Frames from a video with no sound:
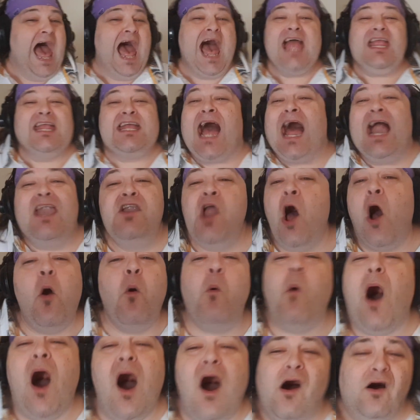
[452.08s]
I got no
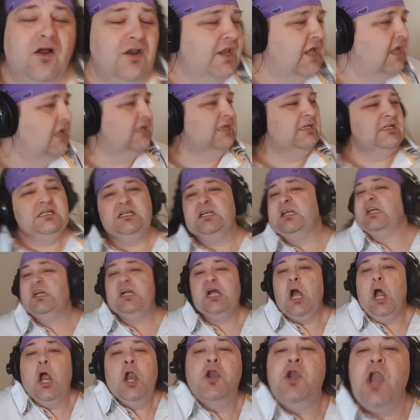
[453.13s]
one. No one.
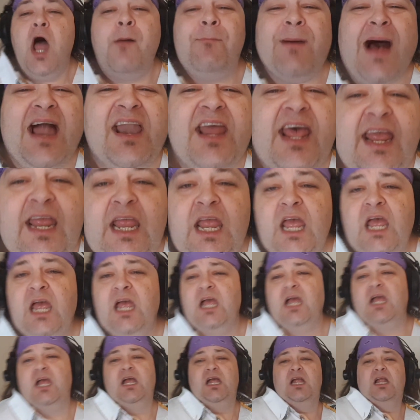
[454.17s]
Nobody.
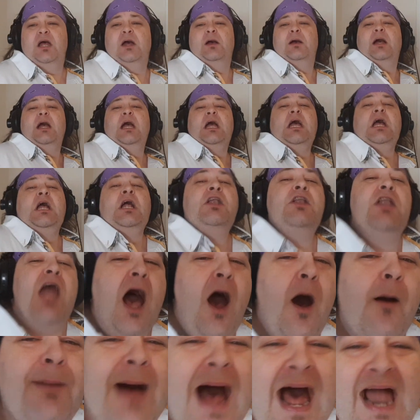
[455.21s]
Nobody.
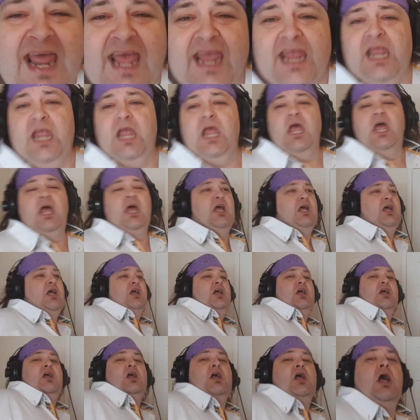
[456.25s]
Nobody.
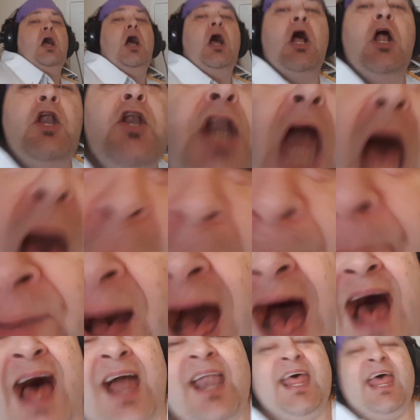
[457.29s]
Nobody.
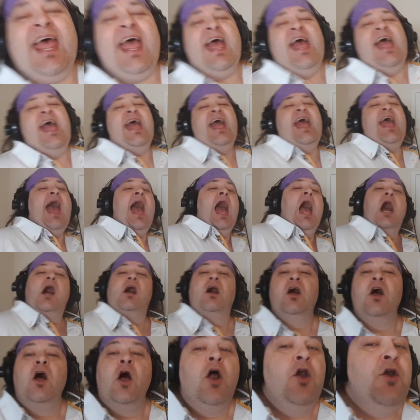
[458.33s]
Nobody.
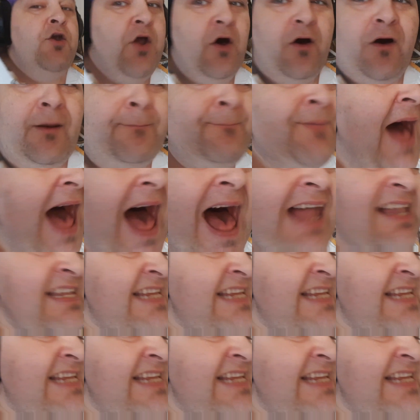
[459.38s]
Nobody. Nobody.